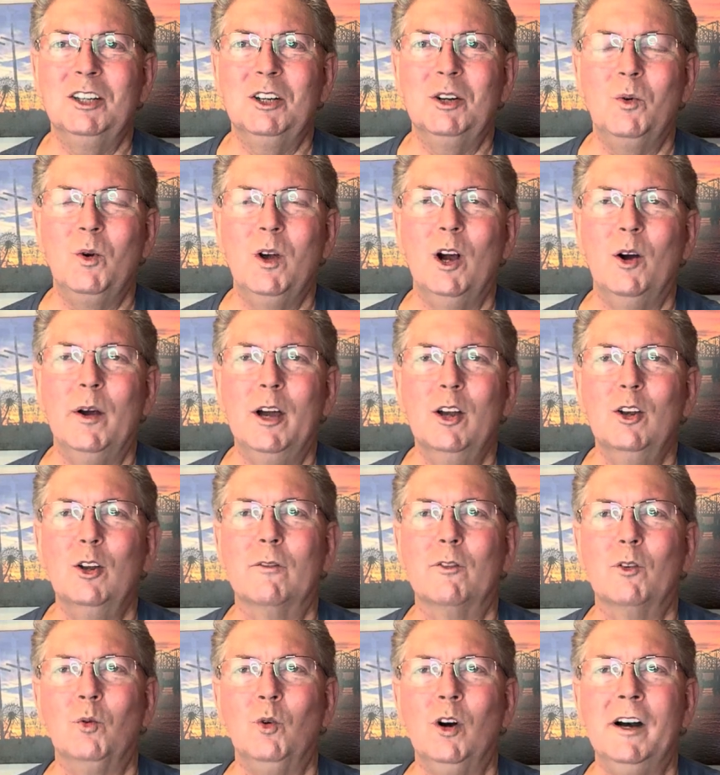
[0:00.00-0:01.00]
Well, hello
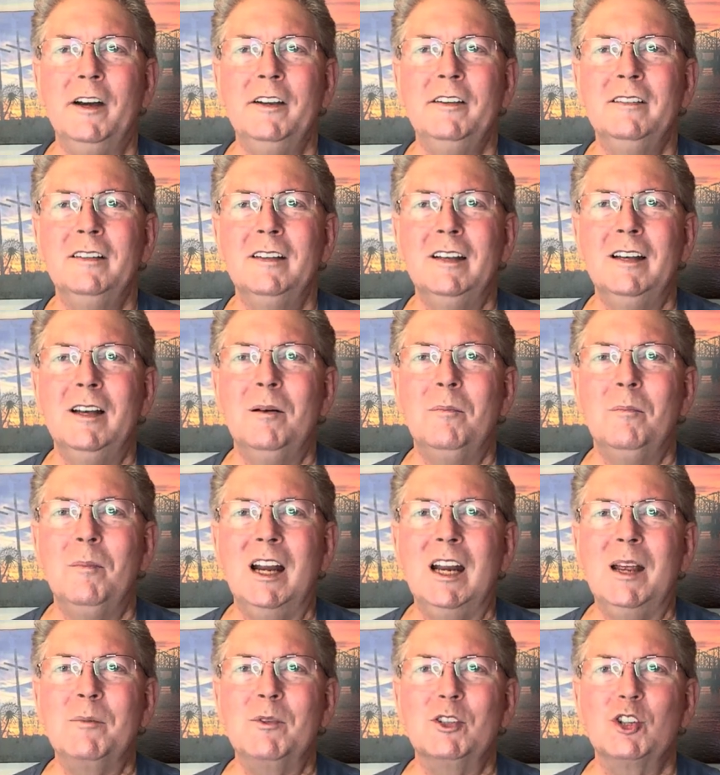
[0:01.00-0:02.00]
everyone. My
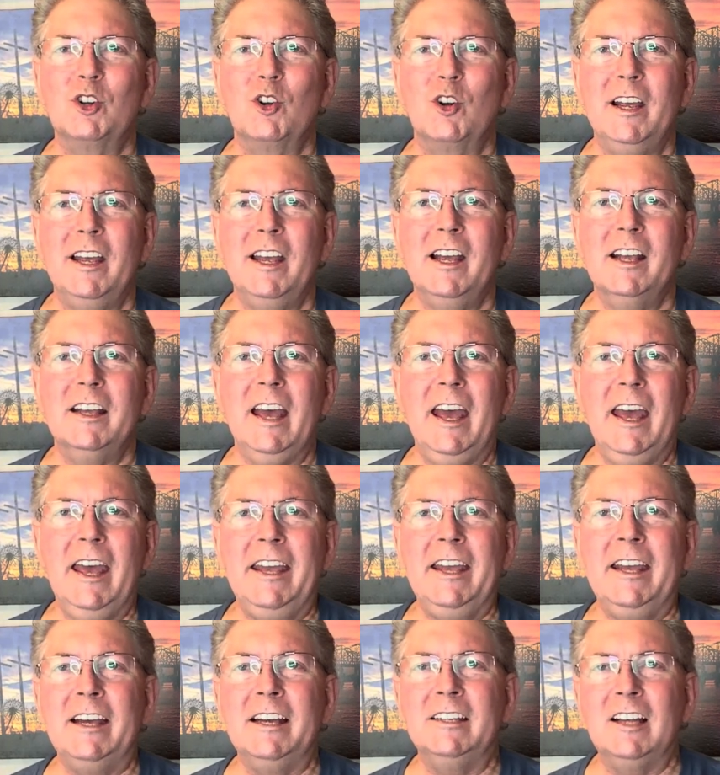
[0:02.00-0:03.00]
name is Craig,
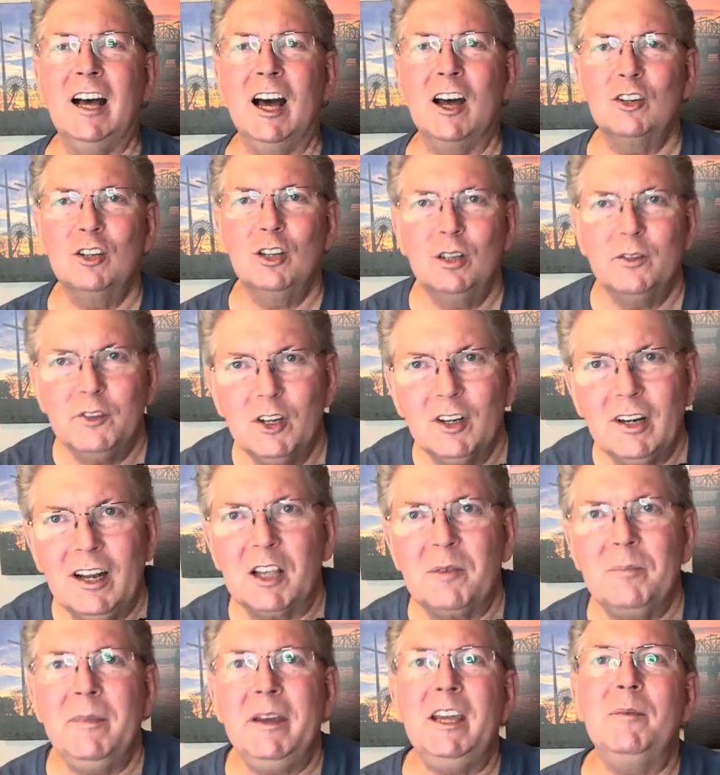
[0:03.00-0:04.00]
and I don't know if you're
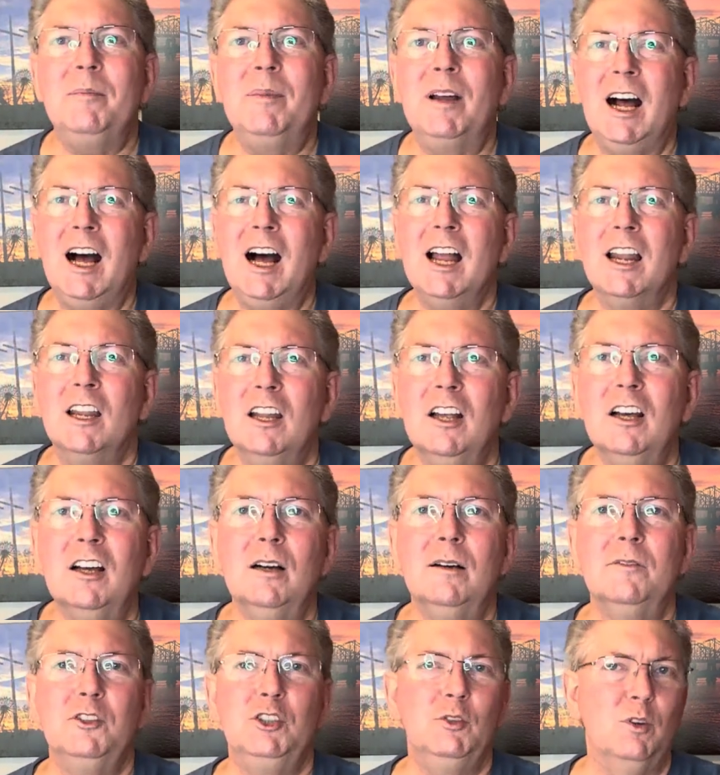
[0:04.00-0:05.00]
like me, but I
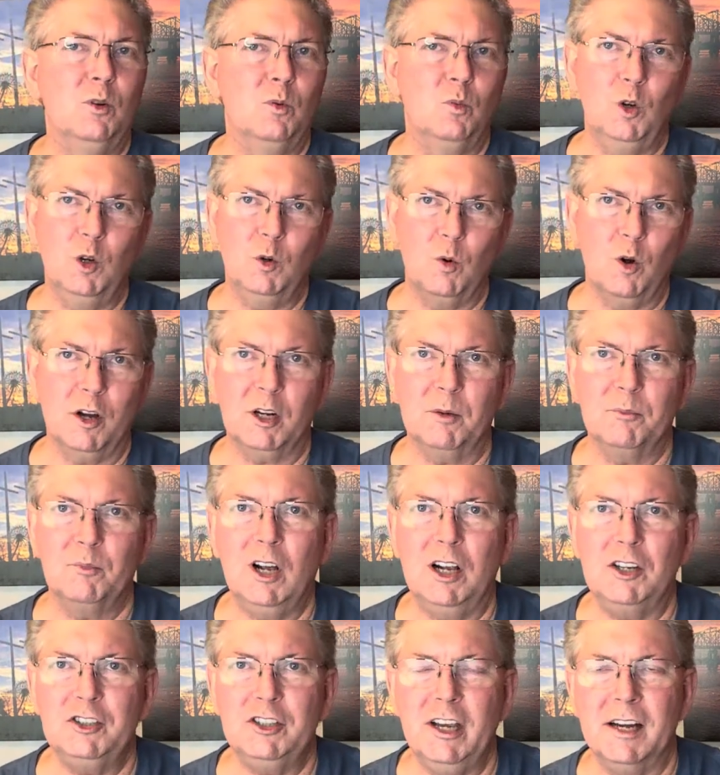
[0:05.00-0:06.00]
love doing woodworking
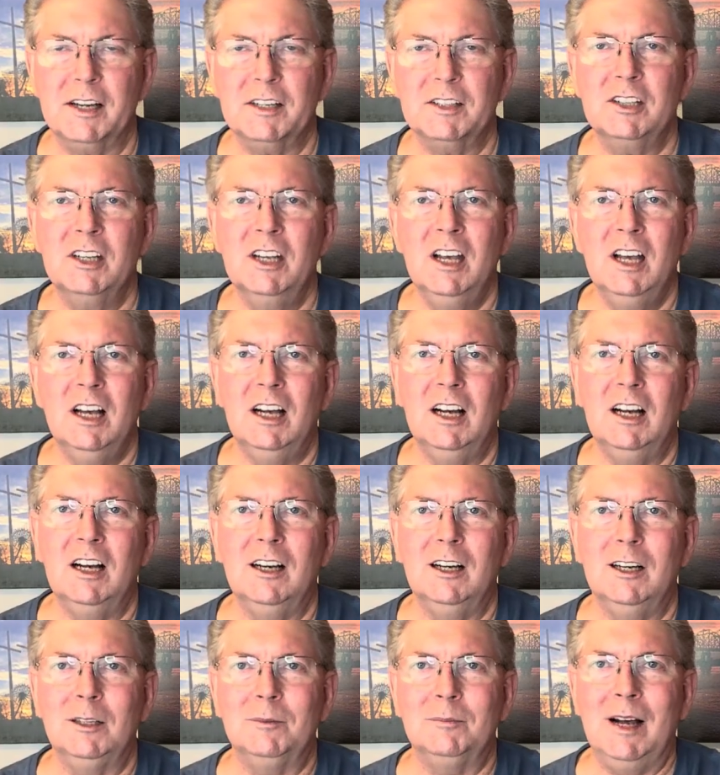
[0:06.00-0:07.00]
projects.
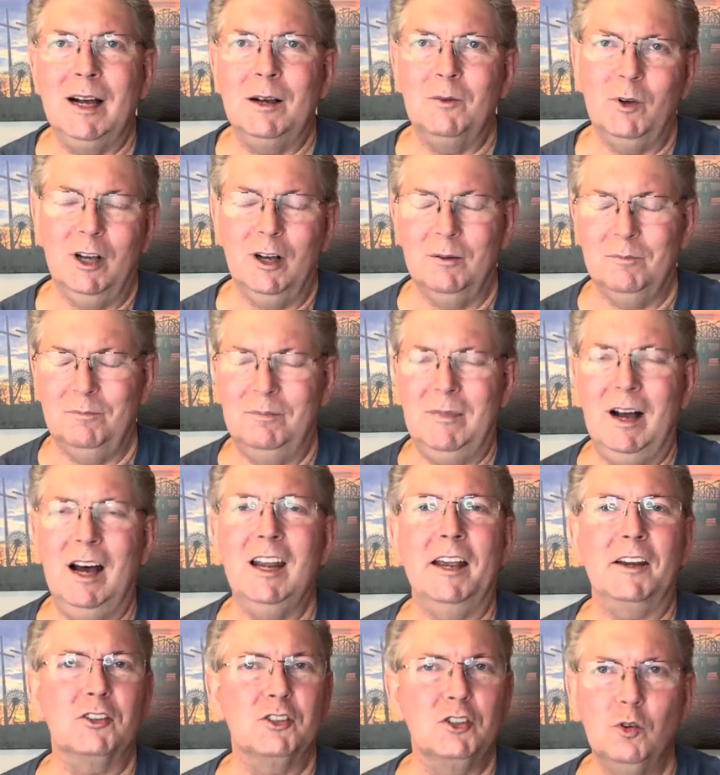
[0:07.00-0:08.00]
Well, I
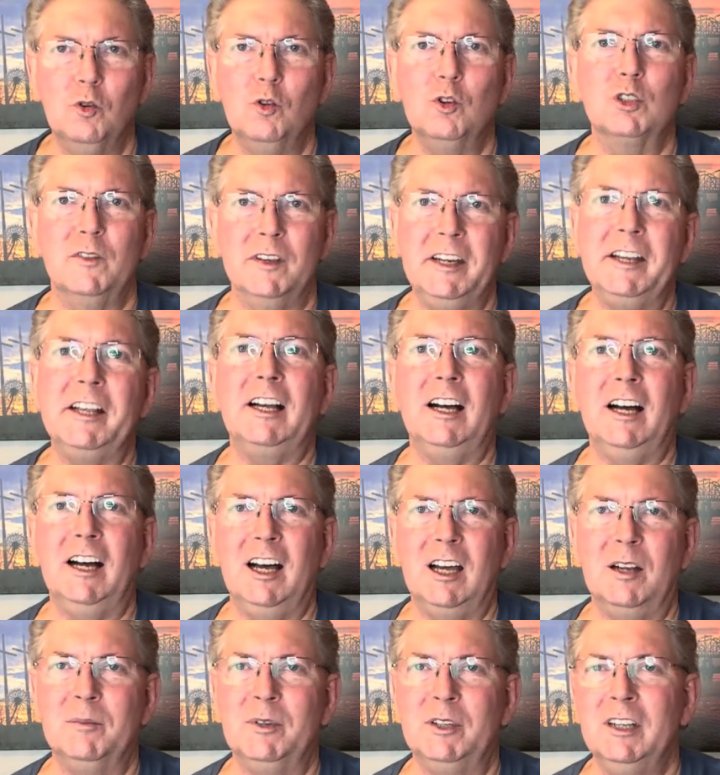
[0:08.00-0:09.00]
like tools of any
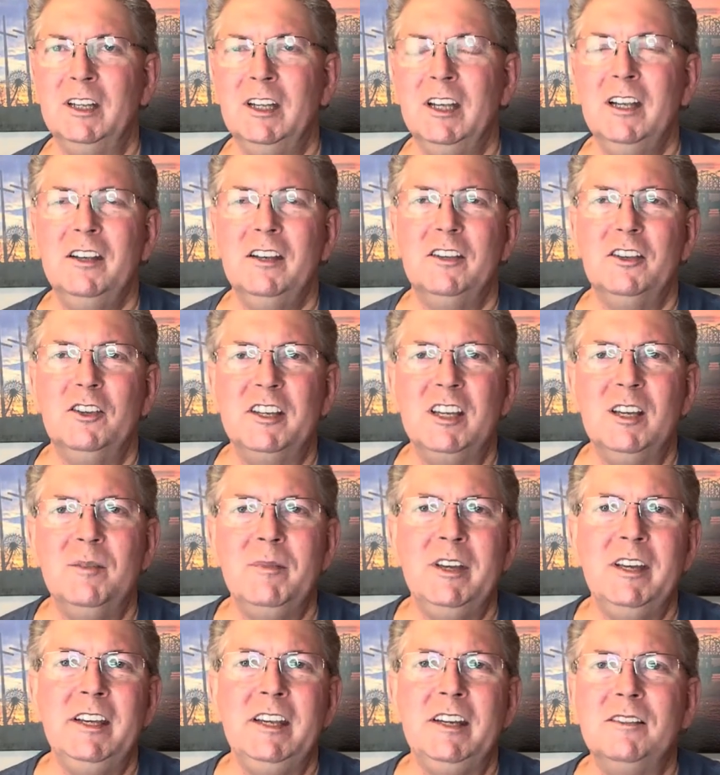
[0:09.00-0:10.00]
kind, but you give
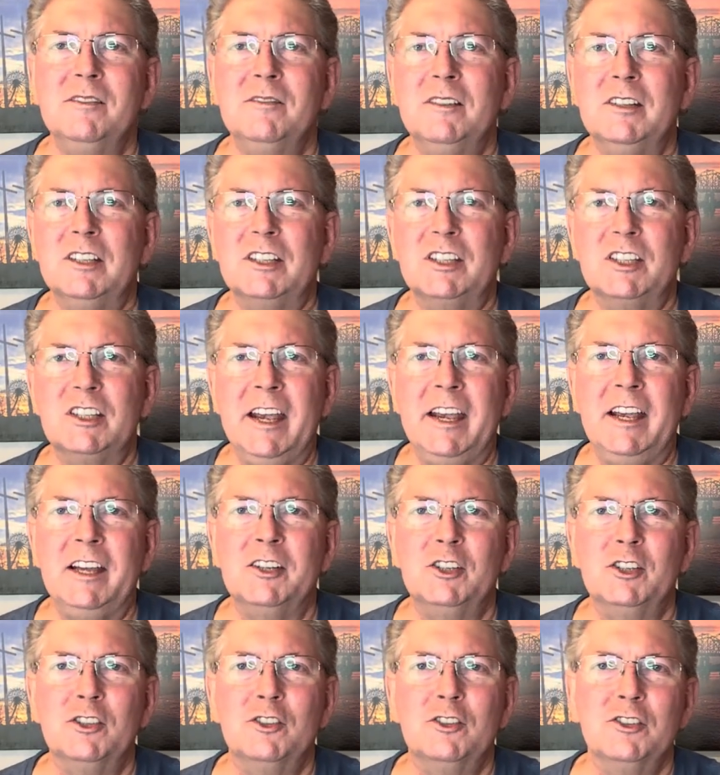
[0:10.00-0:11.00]
me
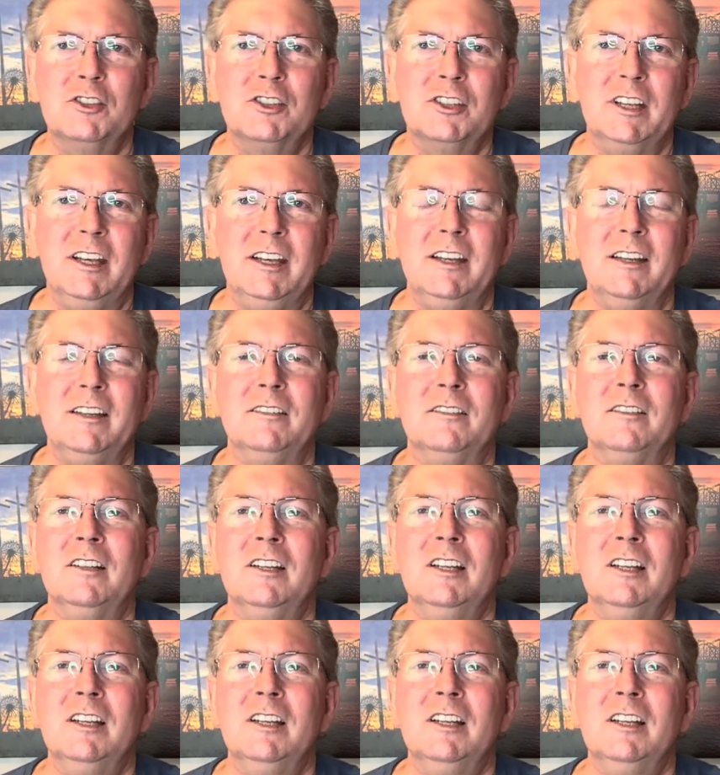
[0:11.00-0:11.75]
sanders and